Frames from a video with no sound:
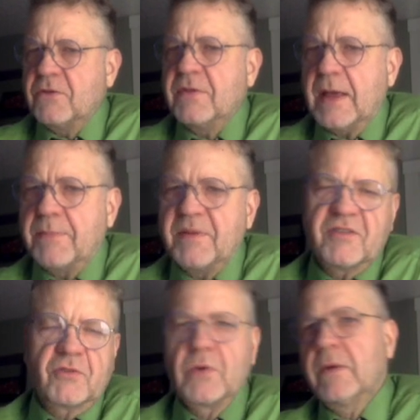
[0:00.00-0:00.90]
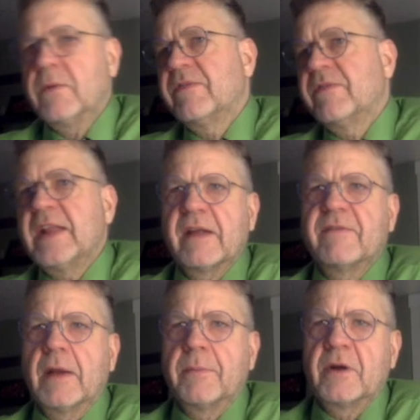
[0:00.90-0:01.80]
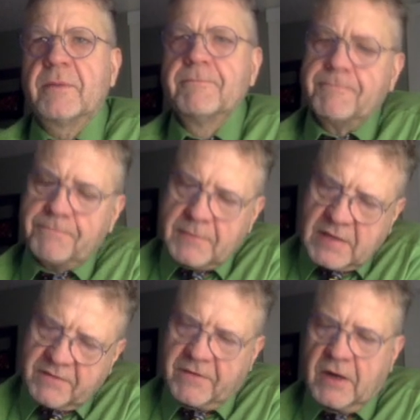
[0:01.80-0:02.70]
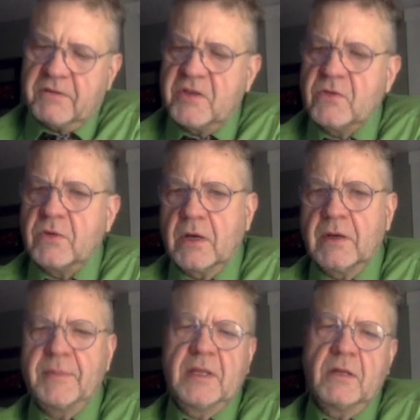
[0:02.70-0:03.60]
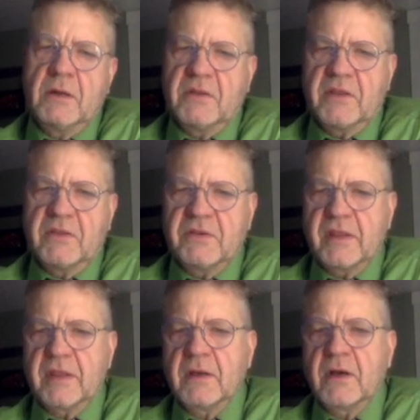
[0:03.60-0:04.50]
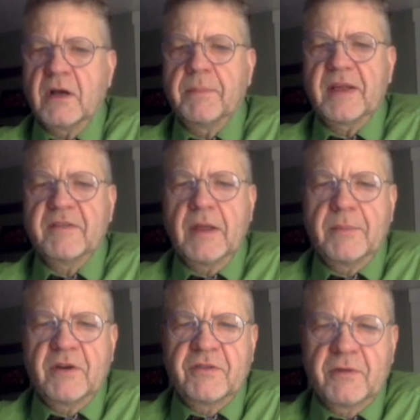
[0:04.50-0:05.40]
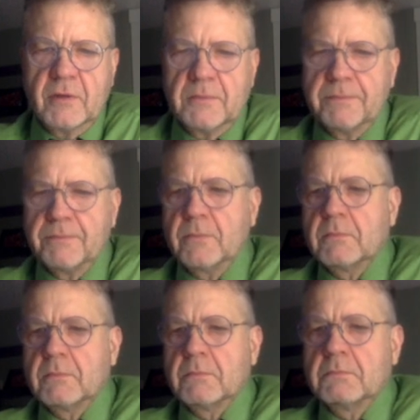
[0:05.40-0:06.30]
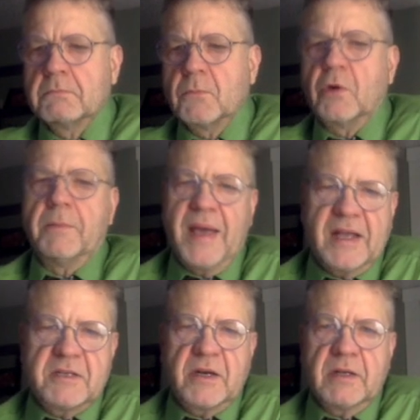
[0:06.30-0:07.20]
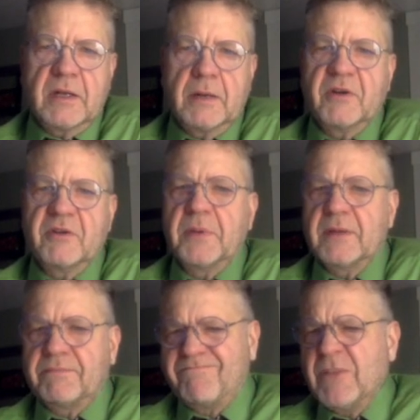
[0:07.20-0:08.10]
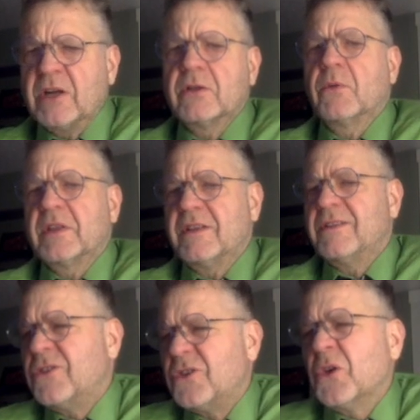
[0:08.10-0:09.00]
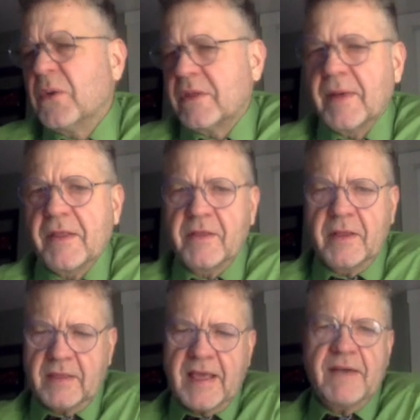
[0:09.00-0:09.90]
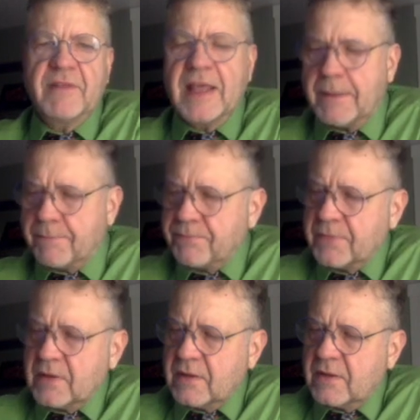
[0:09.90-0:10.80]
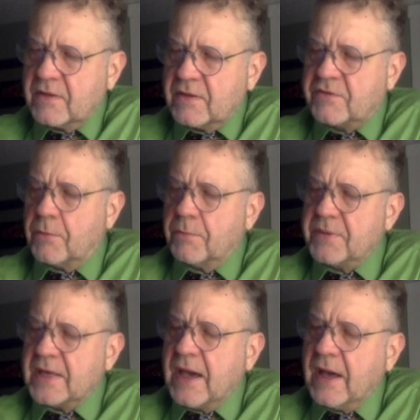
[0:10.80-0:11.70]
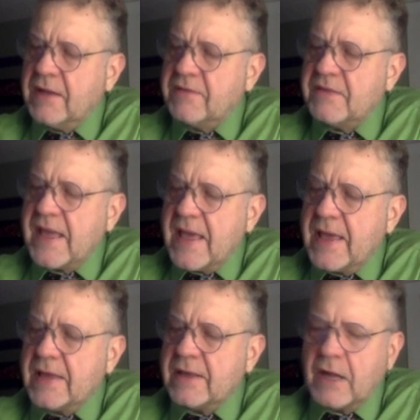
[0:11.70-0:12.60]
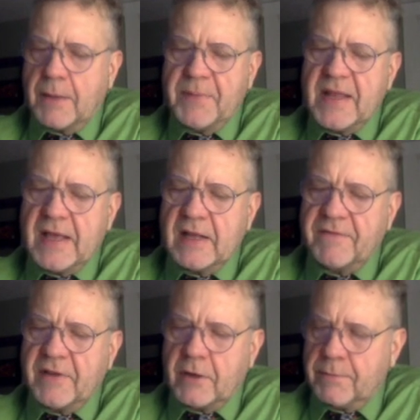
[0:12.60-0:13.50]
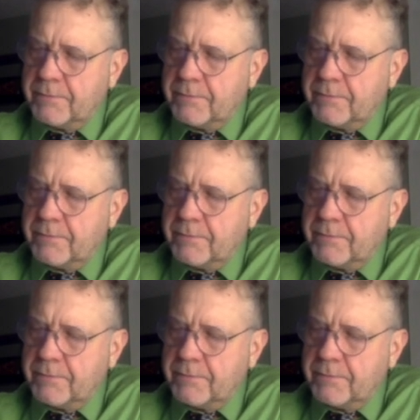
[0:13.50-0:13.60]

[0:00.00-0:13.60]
that because the square root of a negative number, as far as you know, I mean, you know that there's something called complex numbers or imaginary numbers, but you don't know what to do with them other than that they have a name. So because the a cannot be negative here,